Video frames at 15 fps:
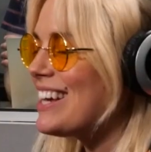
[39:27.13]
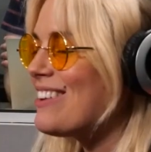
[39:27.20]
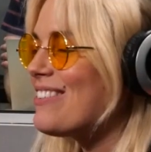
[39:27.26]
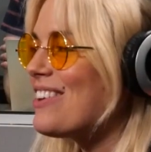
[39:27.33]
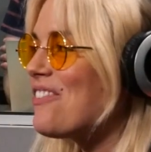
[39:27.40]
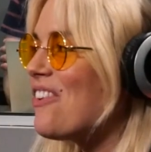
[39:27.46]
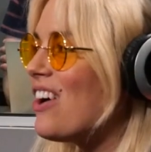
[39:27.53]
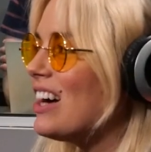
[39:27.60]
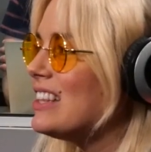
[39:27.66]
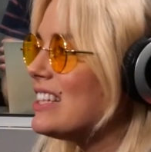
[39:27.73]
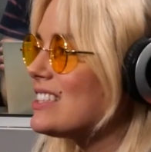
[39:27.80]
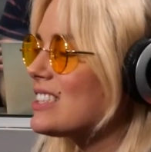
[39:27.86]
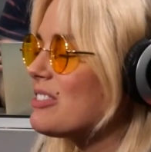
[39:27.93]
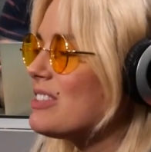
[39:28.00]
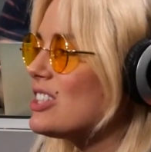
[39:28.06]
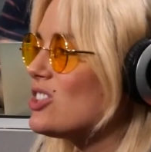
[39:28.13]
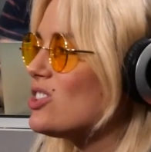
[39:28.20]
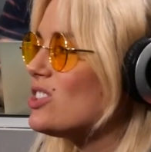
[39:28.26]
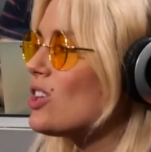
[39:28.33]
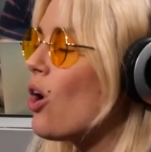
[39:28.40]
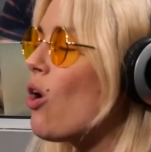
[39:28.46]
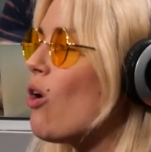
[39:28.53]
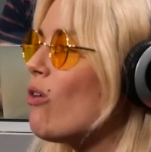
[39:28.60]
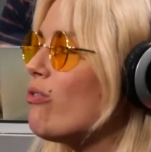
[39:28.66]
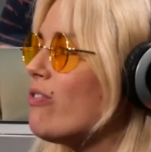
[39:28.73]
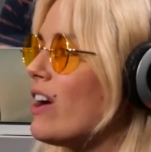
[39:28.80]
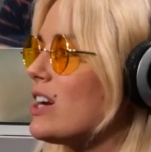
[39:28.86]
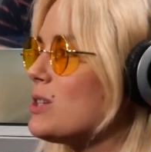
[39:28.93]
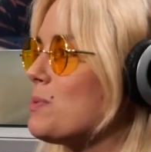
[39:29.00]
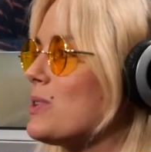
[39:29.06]
going to be one that's going to be so
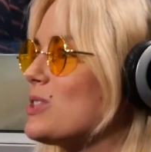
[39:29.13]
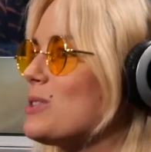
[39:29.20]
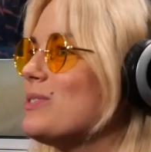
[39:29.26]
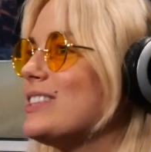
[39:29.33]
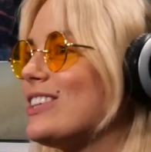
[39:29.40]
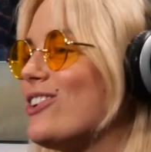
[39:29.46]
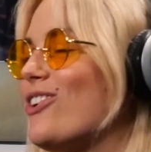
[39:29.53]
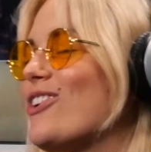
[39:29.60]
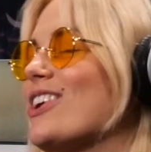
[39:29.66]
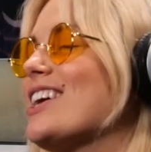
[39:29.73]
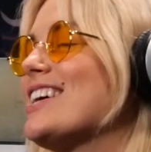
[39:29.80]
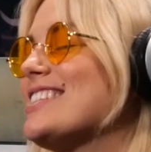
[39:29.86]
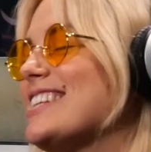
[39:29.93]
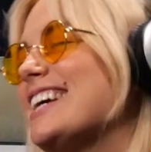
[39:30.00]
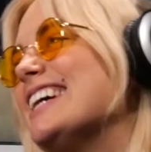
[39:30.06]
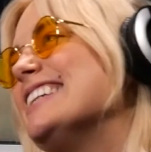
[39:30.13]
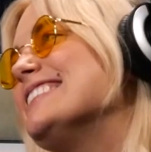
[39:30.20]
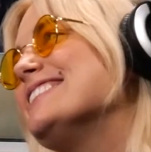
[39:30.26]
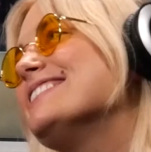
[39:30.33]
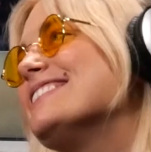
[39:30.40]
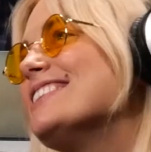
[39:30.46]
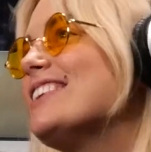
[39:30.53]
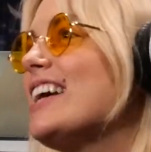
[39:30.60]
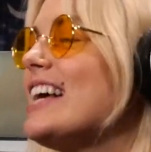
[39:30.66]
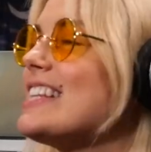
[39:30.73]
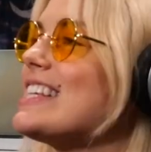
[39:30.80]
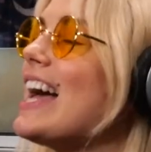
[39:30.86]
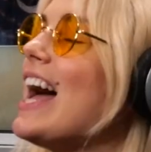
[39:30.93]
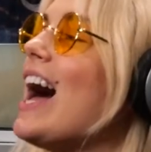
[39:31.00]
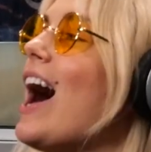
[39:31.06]
fun, especially when the chorus ooh,
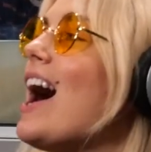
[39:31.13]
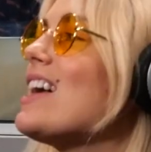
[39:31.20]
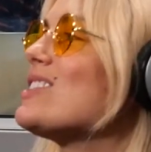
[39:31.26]
hits. Oh,